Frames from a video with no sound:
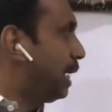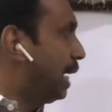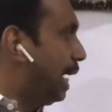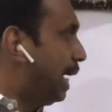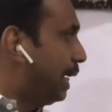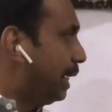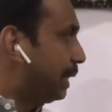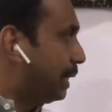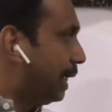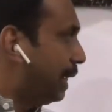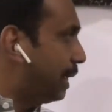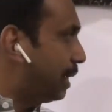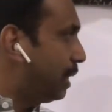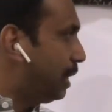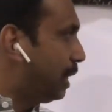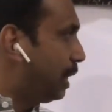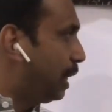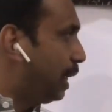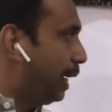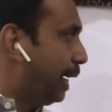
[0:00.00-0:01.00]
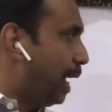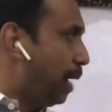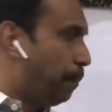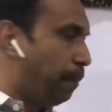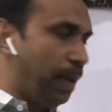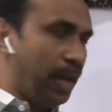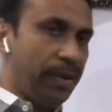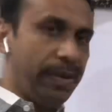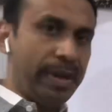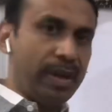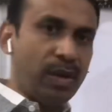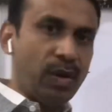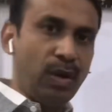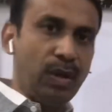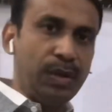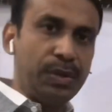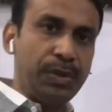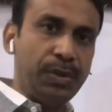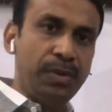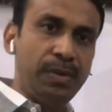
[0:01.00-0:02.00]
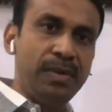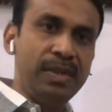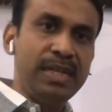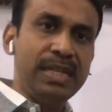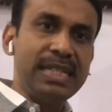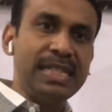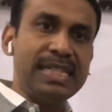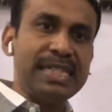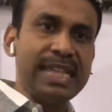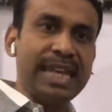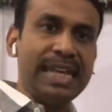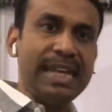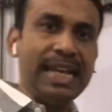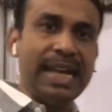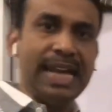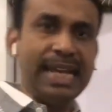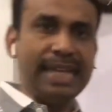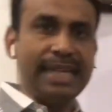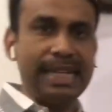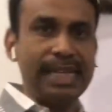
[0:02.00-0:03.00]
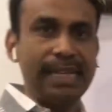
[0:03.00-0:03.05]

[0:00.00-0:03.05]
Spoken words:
another W equal to ZIT.